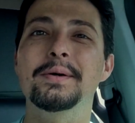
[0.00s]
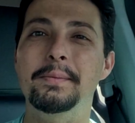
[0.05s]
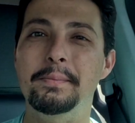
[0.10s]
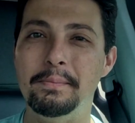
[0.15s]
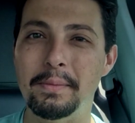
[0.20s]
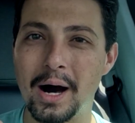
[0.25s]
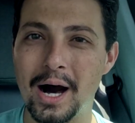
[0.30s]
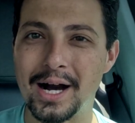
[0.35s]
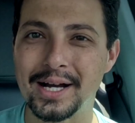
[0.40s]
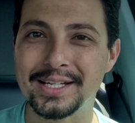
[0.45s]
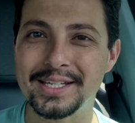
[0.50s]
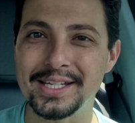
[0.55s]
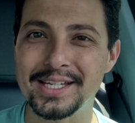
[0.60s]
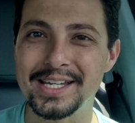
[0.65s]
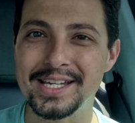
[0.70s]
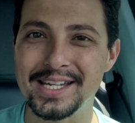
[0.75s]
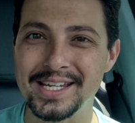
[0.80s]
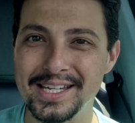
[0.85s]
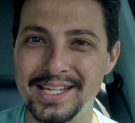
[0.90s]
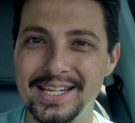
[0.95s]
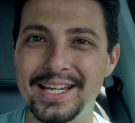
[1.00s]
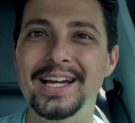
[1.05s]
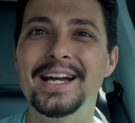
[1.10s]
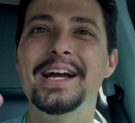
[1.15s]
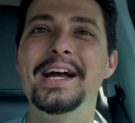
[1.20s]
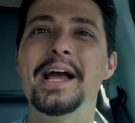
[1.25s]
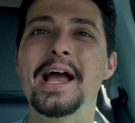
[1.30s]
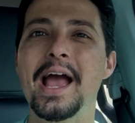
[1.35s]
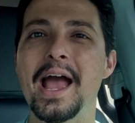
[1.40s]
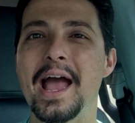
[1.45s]
Mach-E
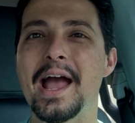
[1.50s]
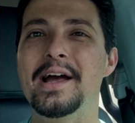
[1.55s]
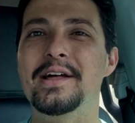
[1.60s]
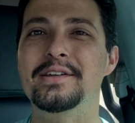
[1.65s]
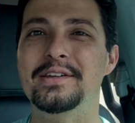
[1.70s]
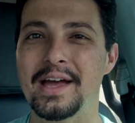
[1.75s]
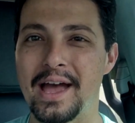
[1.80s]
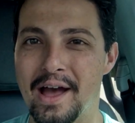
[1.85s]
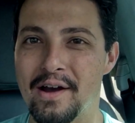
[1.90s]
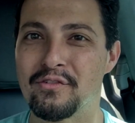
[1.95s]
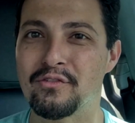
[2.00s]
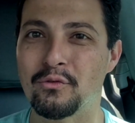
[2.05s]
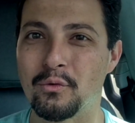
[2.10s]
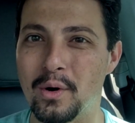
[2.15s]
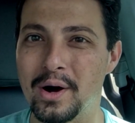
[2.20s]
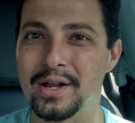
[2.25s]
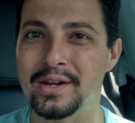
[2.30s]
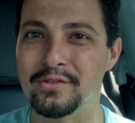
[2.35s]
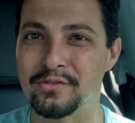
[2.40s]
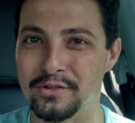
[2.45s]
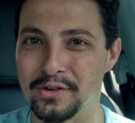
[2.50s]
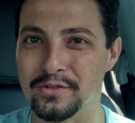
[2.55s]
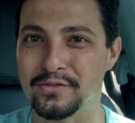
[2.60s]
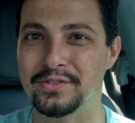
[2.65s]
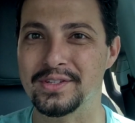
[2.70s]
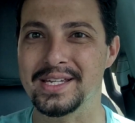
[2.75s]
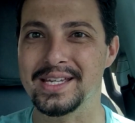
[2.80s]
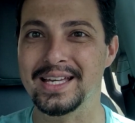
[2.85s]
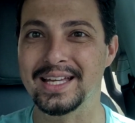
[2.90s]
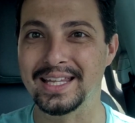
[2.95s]
and
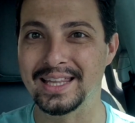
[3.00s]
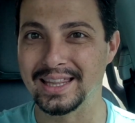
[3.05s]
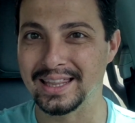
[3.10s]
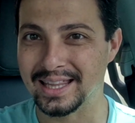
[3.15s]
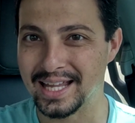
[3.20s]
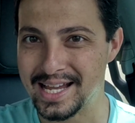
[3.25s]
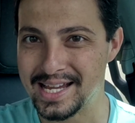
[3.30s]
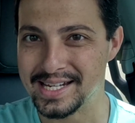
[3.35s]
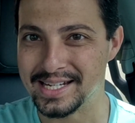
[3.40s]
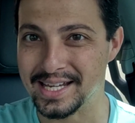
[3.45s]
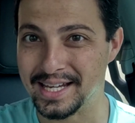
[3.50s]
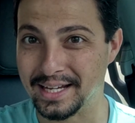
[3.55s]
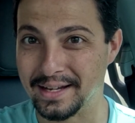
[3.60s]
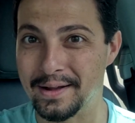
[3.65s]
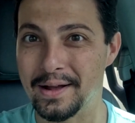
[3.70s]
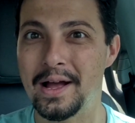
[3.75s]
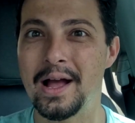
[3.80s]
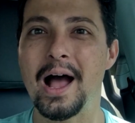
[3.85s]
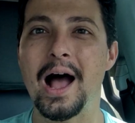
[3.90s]
F-150 Lightning.